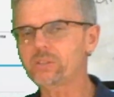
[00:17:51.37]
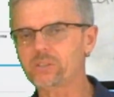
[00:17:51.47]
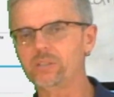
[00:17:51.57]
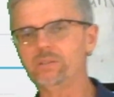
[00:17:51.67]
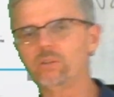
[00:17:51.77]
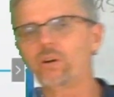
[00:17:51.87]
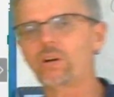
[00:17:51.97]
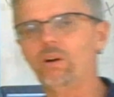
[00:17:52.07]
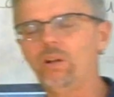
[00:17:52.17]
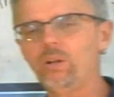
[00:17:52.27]

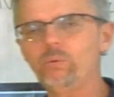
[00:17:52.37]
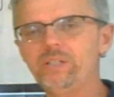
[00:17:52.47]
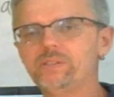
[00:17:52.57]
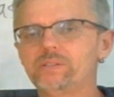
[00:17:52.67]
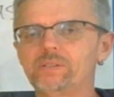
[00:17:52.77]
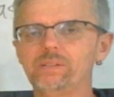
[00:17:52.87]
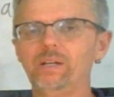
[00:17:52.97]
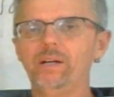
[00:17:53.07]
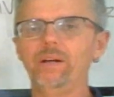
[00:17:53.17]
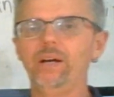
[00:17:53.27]
The tables
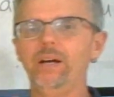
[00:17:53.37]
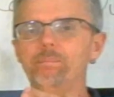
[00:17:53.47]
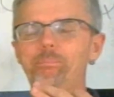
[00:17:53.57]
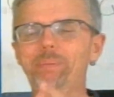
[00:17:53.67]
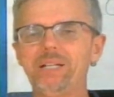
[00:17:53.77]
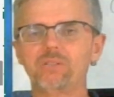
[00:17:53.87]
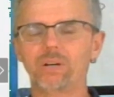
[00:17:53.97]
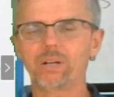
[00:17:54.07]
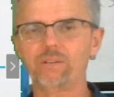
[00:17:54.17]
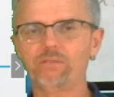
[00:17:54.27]
are
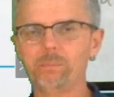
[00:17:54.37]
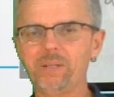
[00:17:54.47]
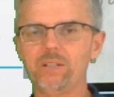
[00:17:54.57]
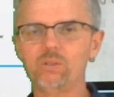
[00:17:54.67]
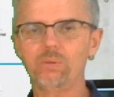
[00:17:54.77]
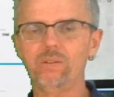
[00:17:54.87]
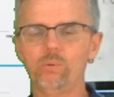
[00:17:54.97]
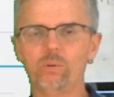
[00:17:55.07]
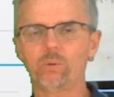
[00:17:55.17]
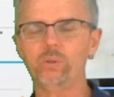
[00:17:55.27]
always a
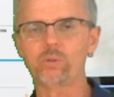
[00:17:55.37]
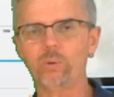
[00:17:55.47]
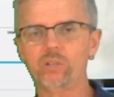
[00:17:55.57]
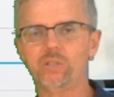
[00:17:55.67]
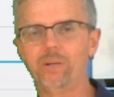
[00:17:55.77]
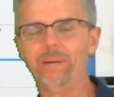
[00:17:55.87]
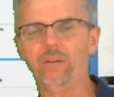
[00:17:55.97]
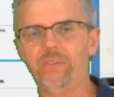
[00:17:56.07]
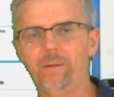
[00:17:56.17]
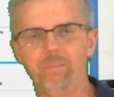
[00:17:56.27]
big target for me
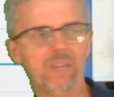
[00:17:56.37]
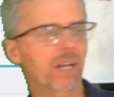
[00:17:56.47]
to give you a